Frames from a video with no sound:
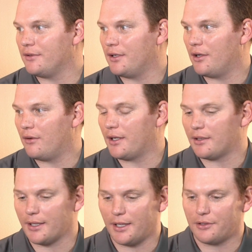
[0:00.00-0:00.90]
You know,
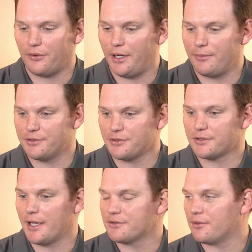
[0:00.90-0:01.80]
I got credit because
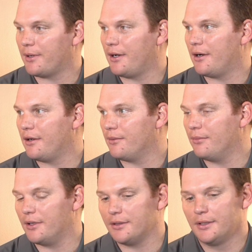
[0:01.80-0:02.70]
those guys are in my area,
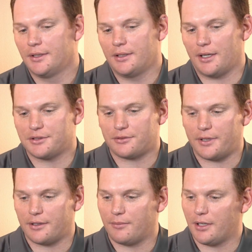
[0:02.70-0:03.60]
but I was
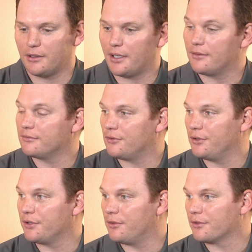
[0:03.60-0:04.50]
surrounded by a lot of
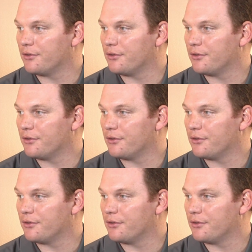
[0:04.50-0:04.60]
really good